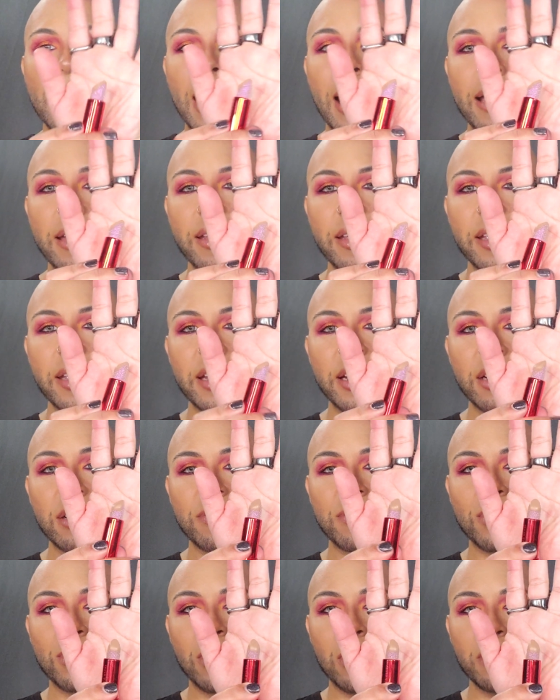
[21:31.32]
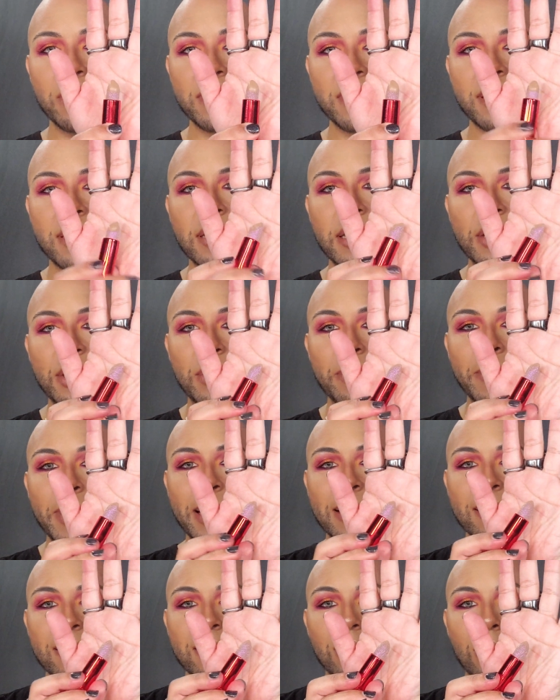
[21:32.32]
not here for all this glitter
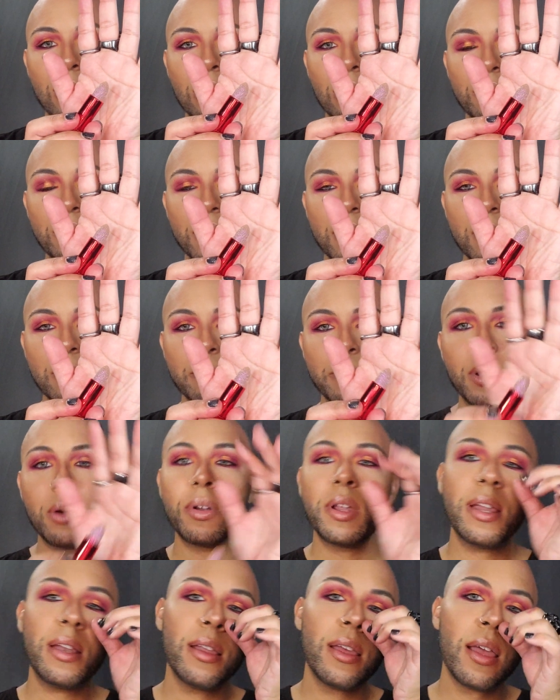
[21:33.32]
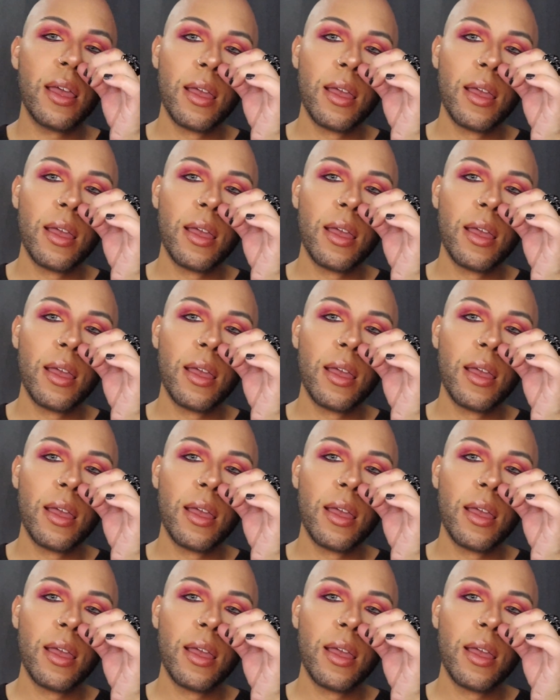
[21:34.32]
mess all over the component,